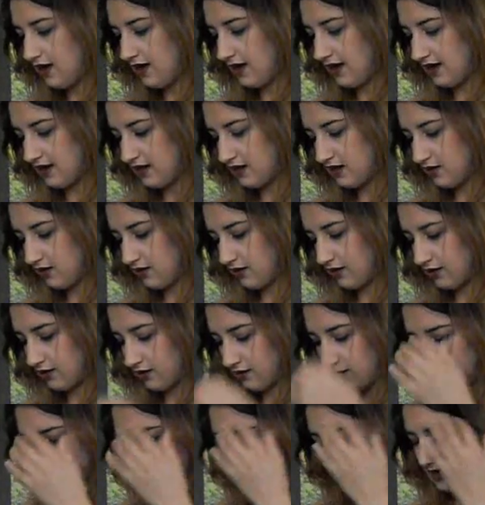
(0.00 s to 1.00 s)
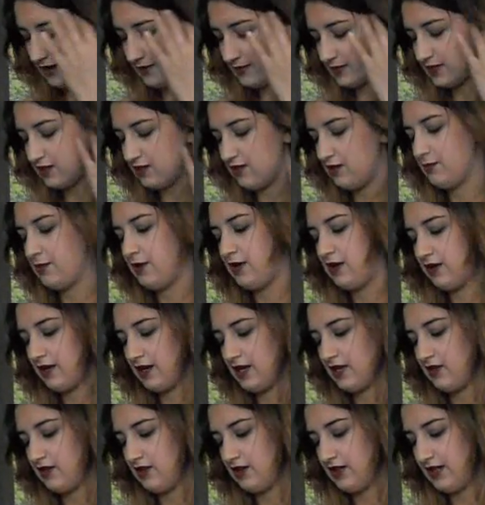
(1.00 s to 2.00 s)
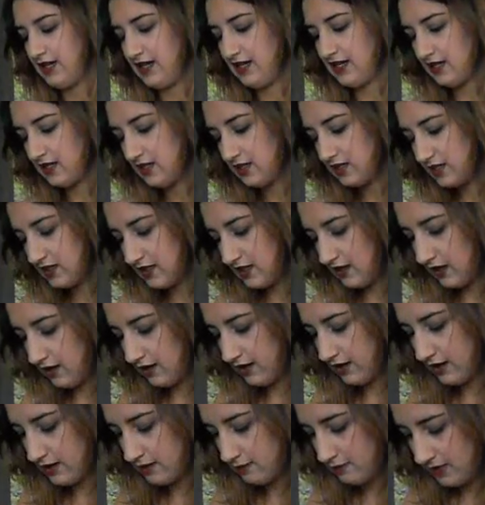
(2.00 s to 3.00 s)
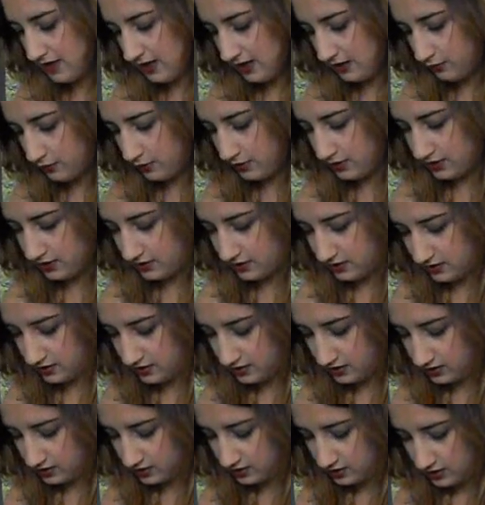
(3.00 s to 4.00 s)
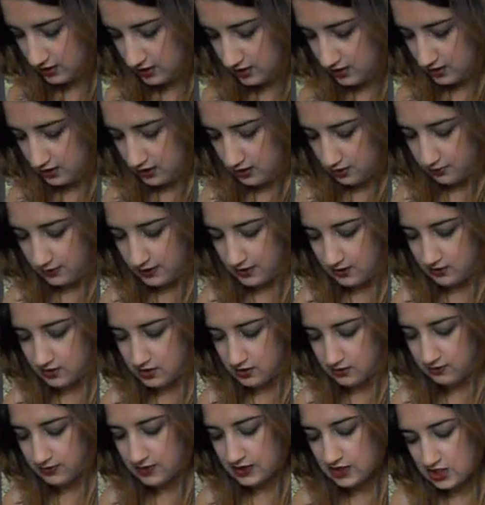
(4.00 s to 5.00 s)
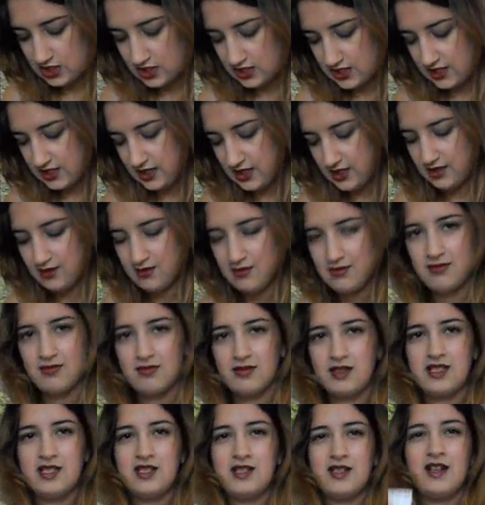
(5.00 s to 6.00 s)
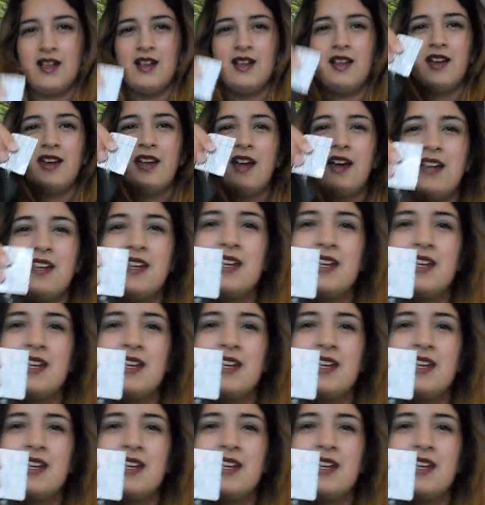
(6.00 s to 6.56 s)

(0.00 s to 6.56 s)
and I got an absolute bargain on this. It was, when it was originally, I like how